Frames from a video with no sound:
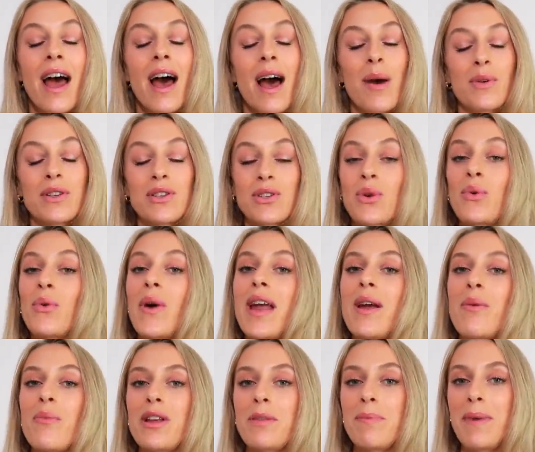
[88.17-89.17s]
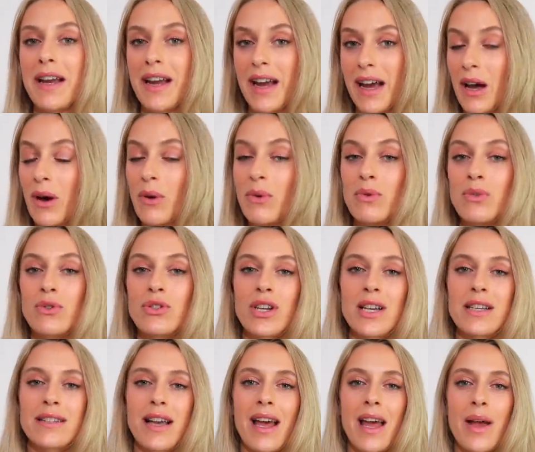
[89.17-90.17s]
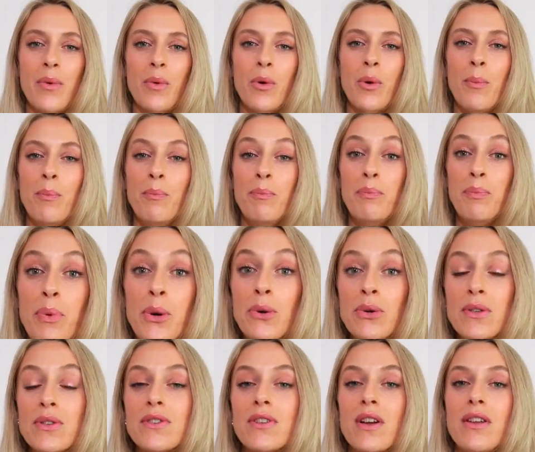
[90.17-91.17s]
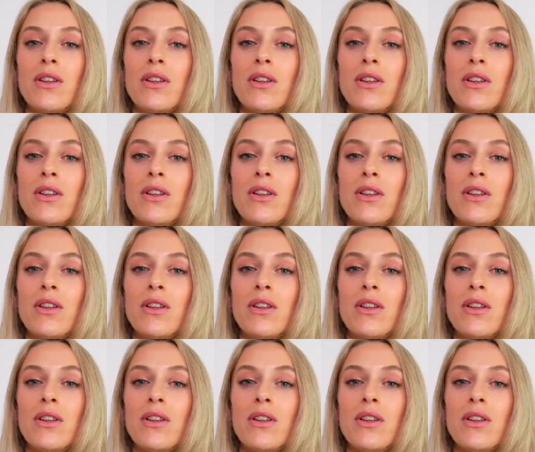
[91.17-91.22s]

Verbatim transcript: And what's great with Baccarat Rouge is that it will boost